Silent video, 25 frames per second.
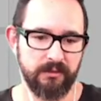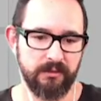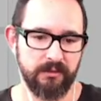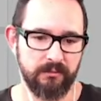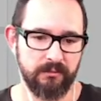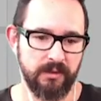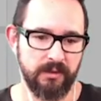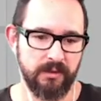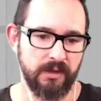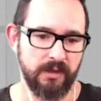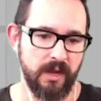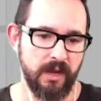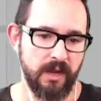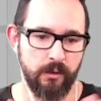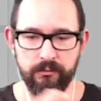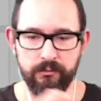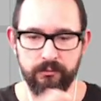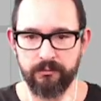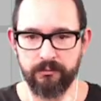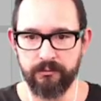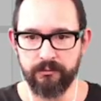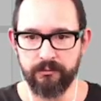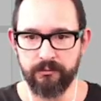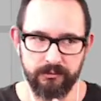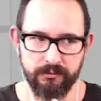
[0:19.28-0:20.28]
how
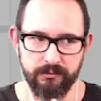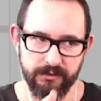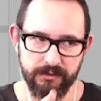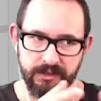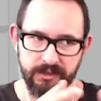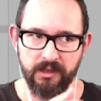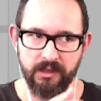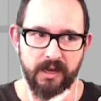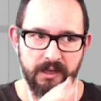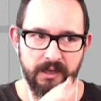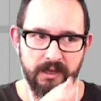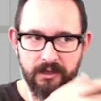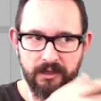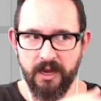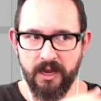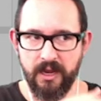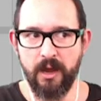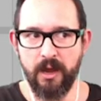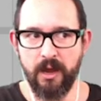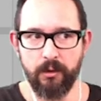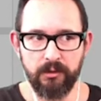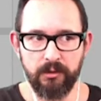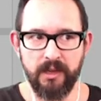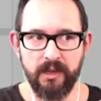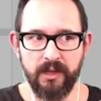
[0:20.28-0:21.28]
in the light, how
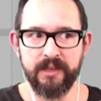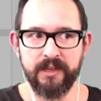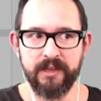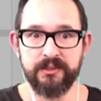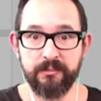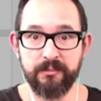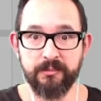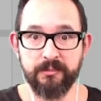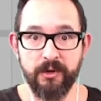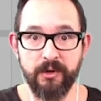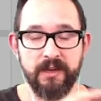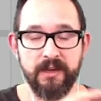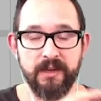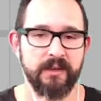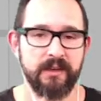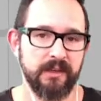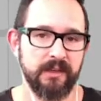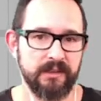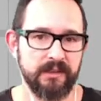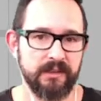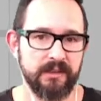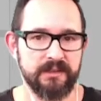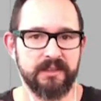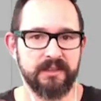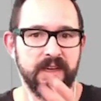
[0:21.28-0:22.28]
light spreaded. In this
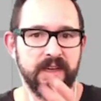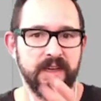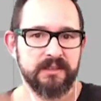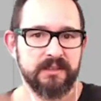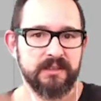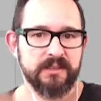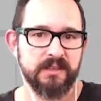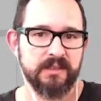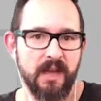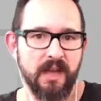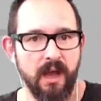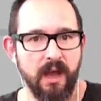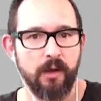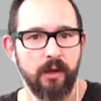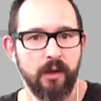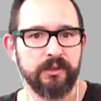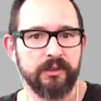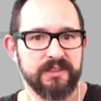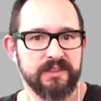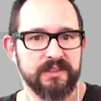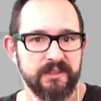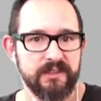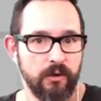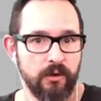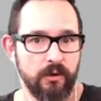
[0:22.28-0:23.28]
case, how does the
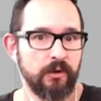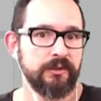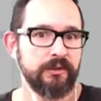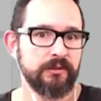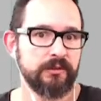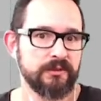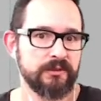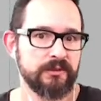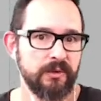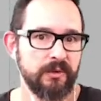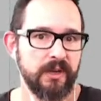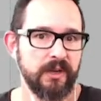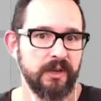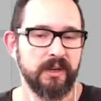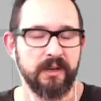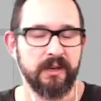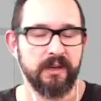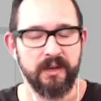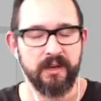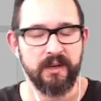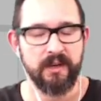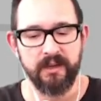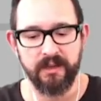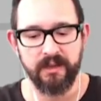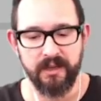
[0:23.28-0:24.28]
audio spreaded, and
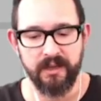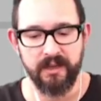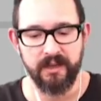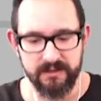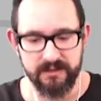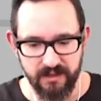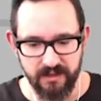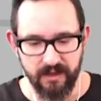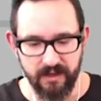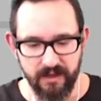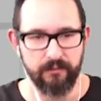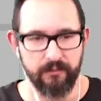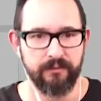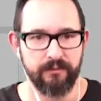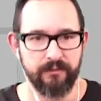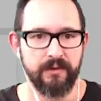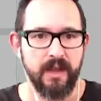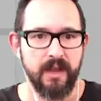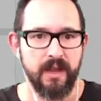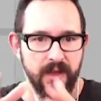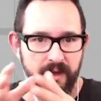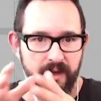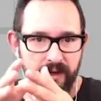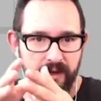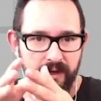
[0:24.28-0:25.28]
that's kind of
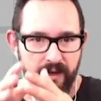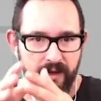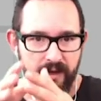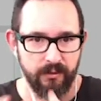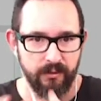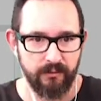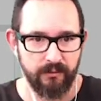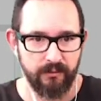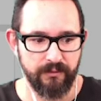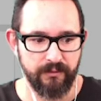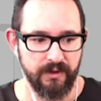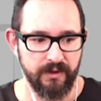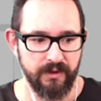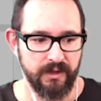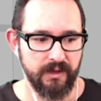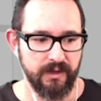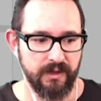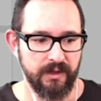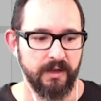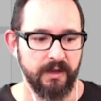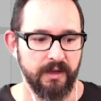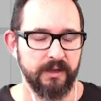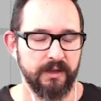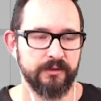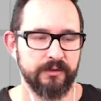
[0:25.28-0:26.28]

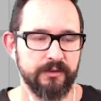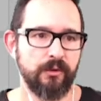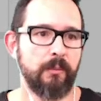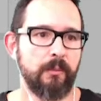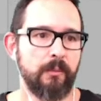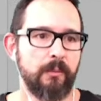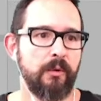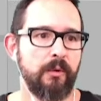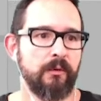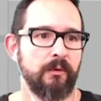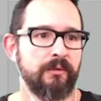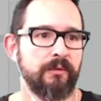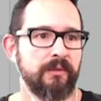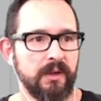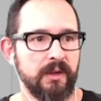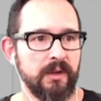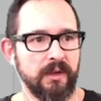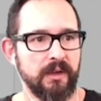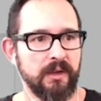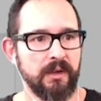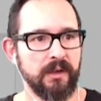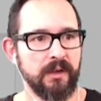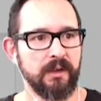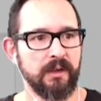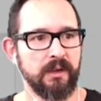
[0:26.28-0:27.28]
drop off,
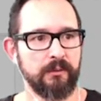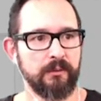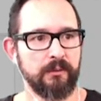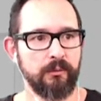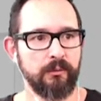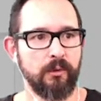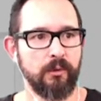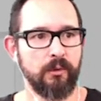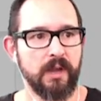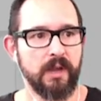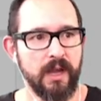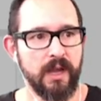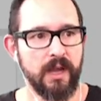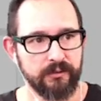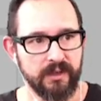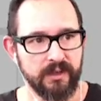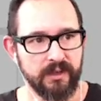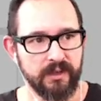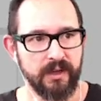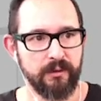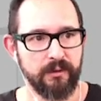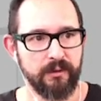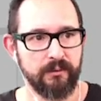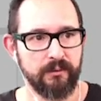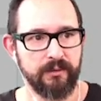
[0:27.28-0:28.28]
roll out kind
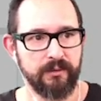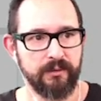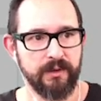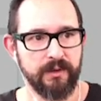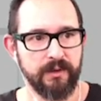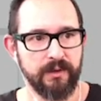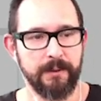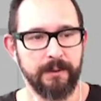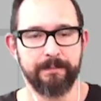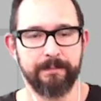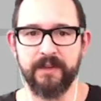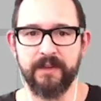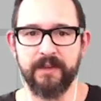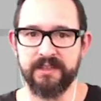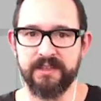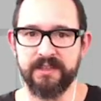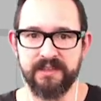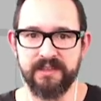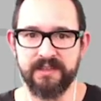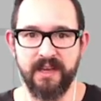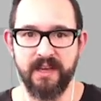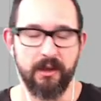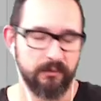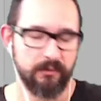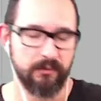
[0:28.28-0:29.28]
of a
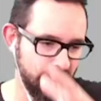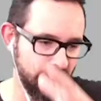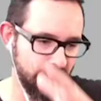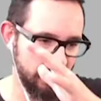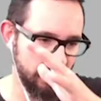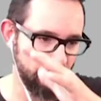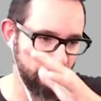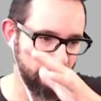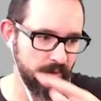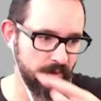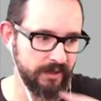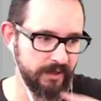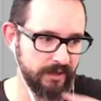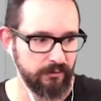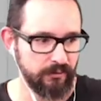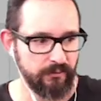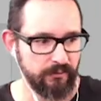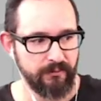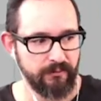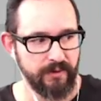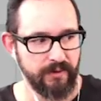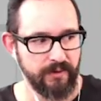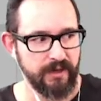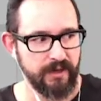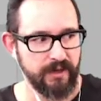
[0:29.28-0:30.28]
sound when you fade
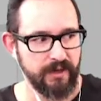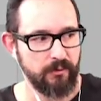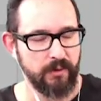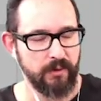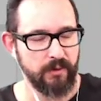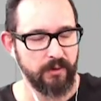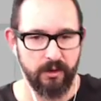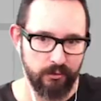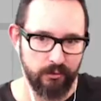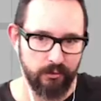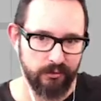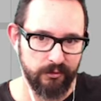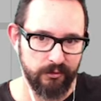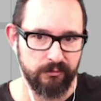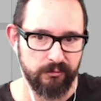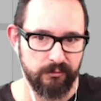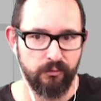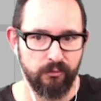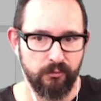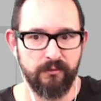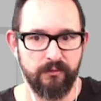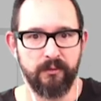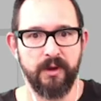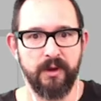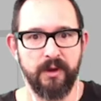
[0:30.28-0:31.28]
away or you move
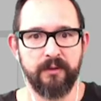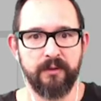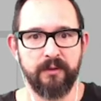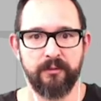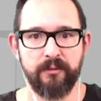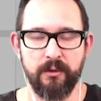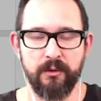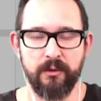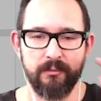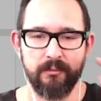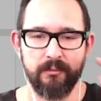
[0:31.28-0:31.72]
away from